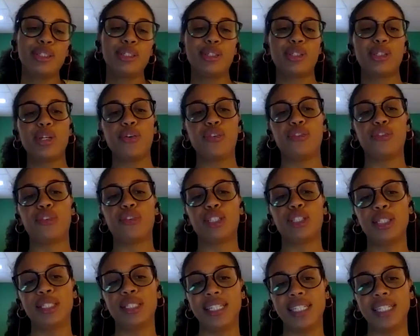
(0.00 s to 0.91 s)
So for
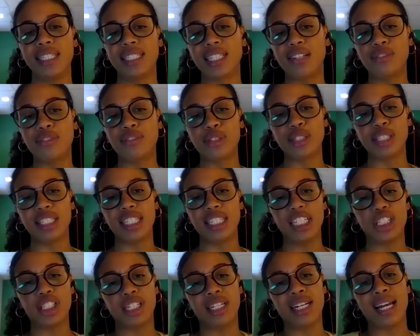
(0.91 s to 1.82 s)
today's
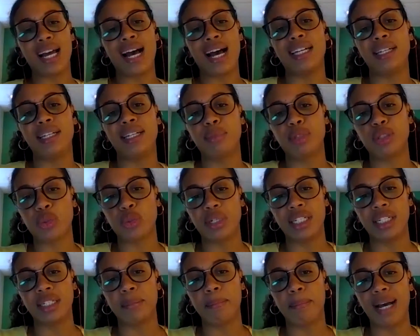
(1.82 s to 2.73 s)
conversation, I am
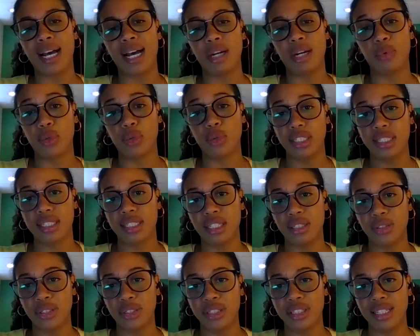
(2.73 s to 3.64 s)
joined by Roy
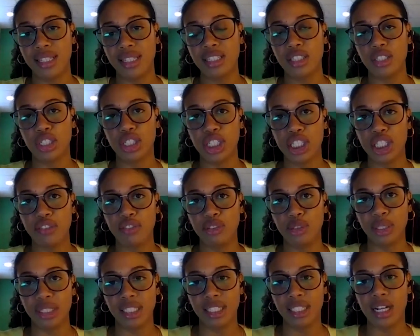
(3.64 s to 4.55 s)
Sanderson, the Chief
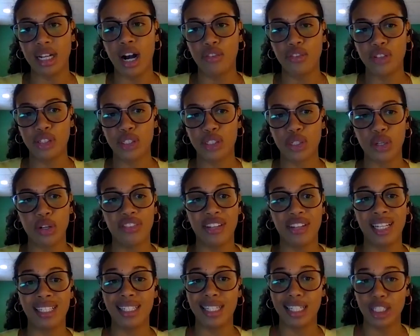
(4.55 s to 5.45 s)
Learning Officer of
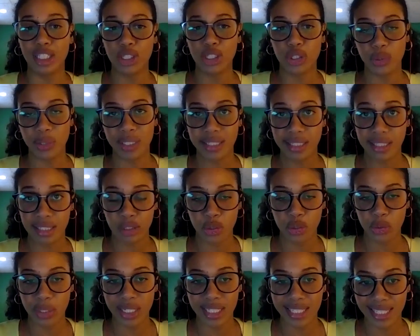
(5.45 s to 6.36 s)
Engage
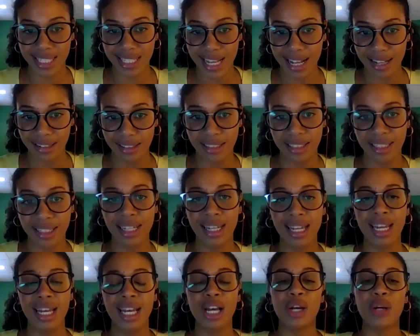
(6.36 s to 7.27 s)
to Excel.
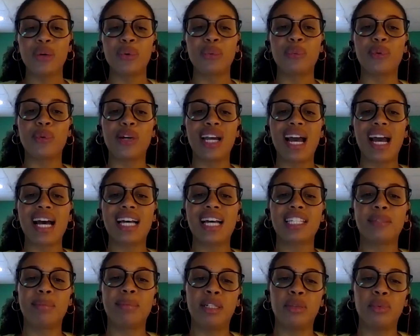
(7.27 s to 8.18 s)
Roy
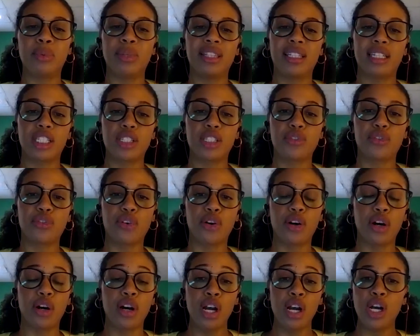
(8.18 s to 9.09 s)
has been with us
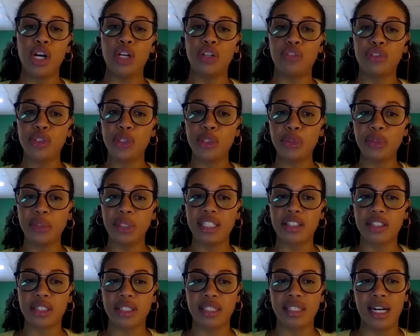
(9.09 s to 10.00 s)
for a few
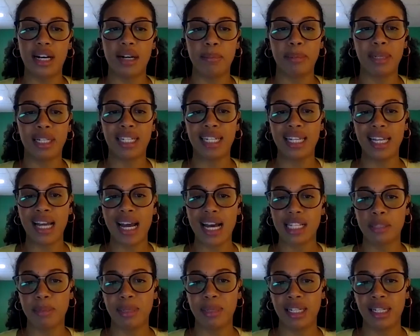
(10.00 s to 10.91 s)
years now, but he
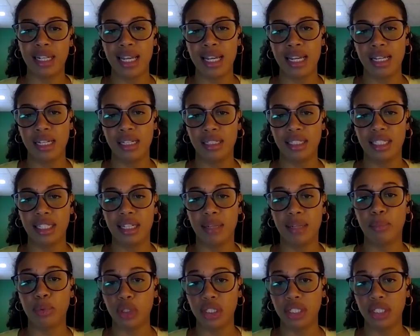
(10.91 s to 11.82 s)
has been in the
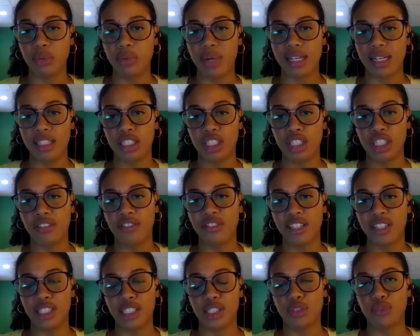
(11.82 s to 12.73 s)
employee recognition
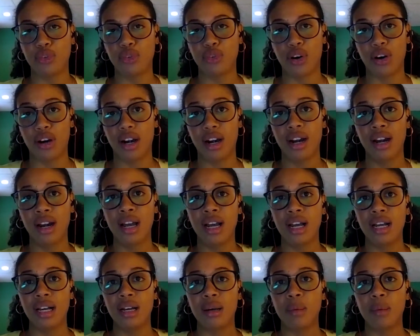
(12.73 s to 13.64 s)
fields for
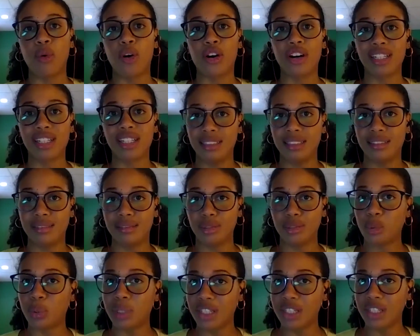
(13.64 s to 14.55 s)
more than
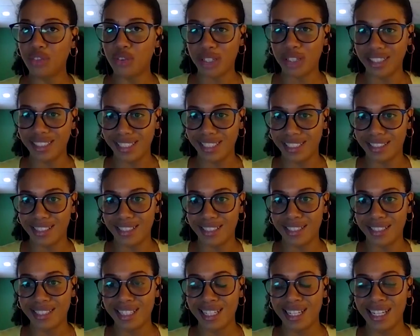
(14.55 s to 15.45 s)
24
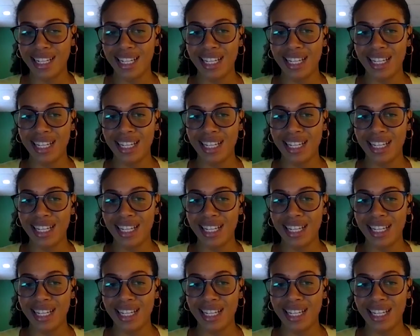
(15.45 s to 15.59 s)
years.